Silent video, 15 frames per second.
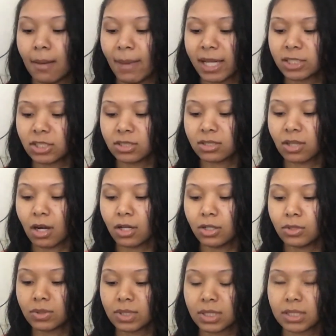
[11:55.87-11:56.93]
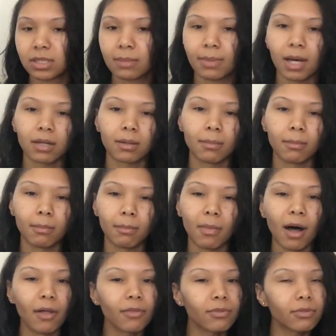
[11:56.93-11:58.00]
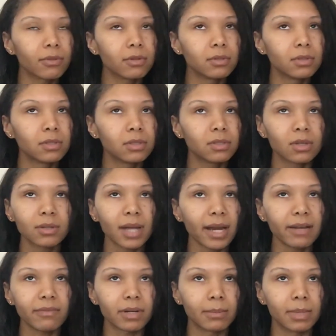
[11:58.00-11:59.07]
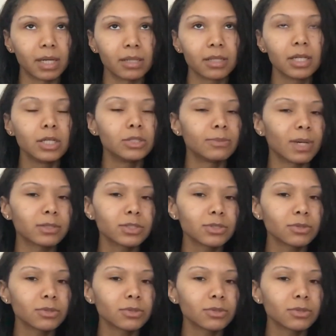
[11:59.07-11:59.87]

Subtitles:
I just started using this about a month, no, not even a month, about